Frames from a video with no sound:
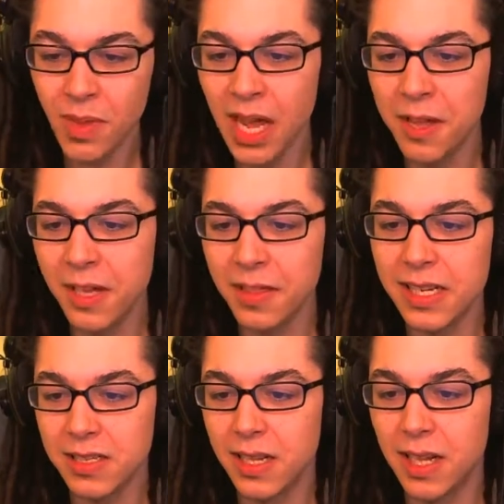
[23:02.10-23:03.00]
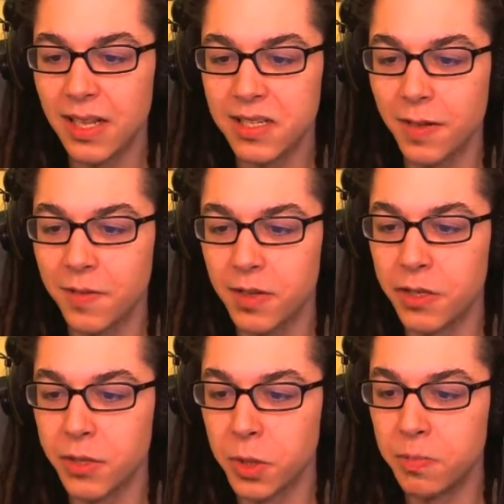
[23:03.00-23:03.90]
I think that's definitely
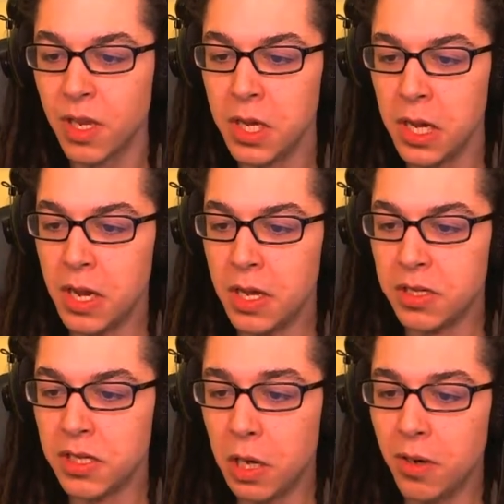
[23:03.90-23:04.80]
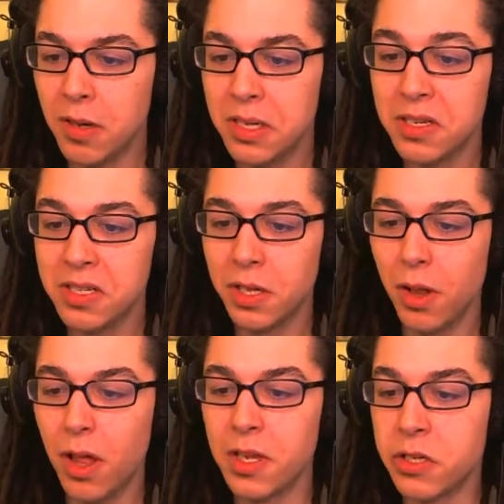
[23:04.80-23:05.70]
true. So,
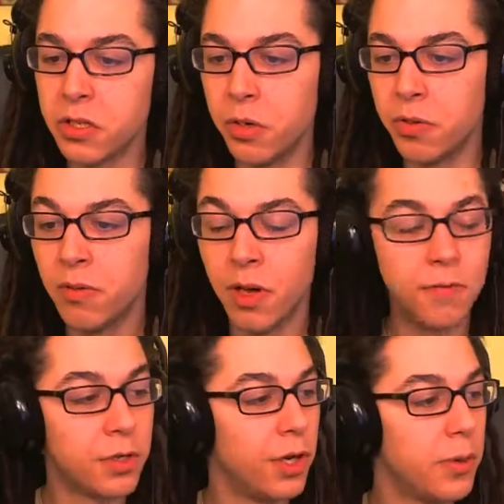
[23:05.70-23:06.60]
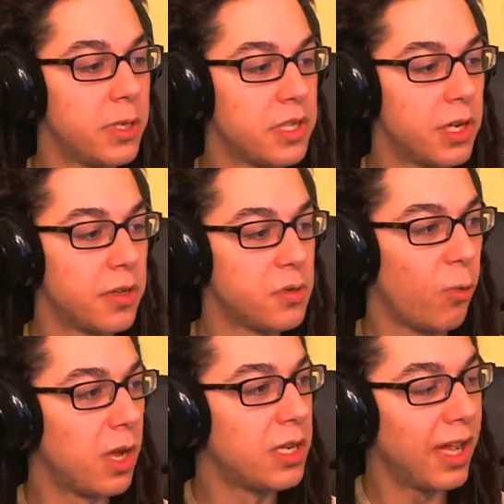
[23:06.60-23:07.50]
still on the tune of tournaments here, there's
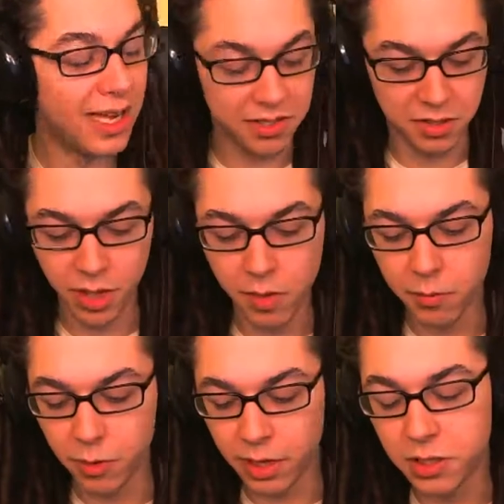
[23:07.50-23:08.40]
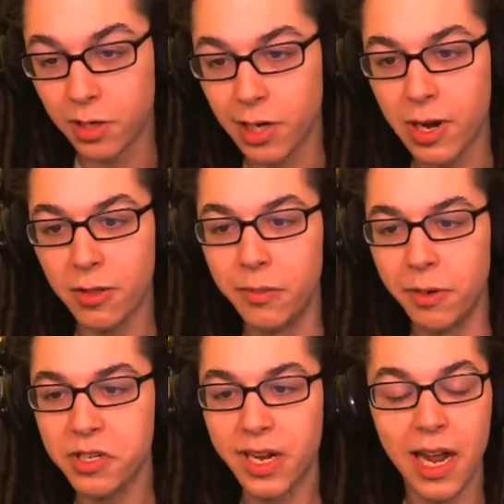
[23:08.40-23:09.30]
one last tournament we're going to talk about a little.
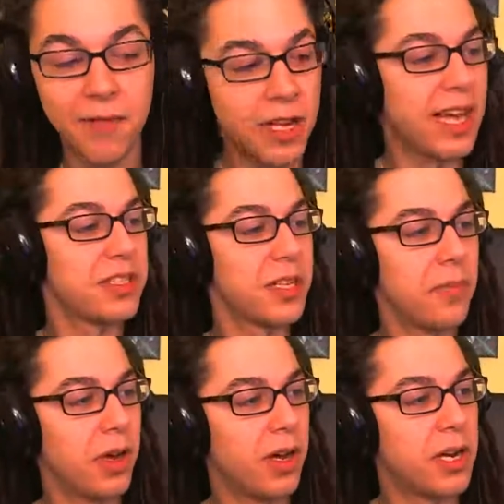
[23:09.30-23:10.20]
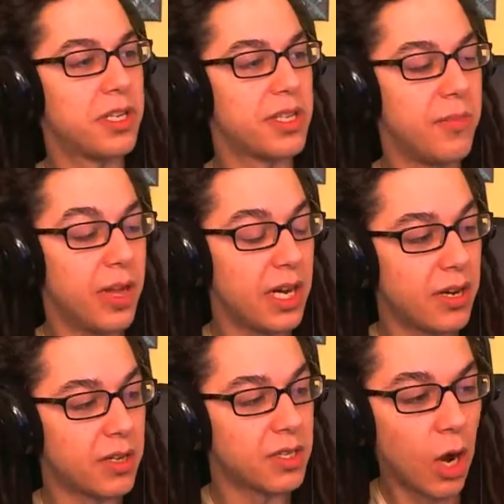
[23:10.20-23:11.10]
We're actually going to have a guest coming on in just a minute
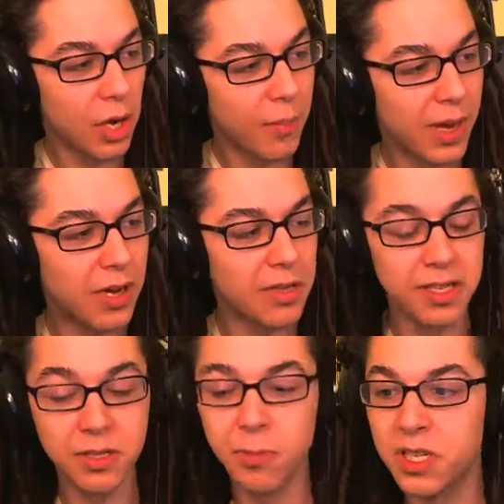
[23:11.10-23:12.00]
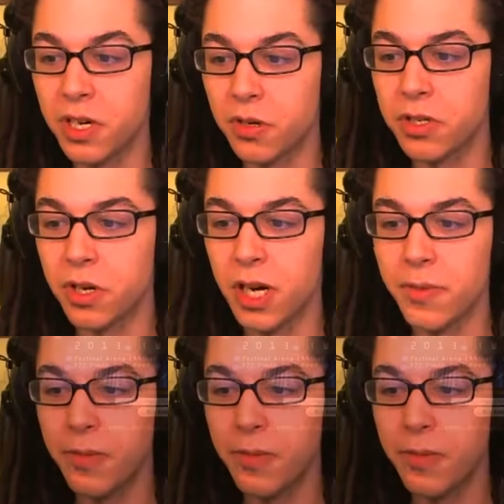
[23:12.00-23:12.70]
here to talk about this particular tournament.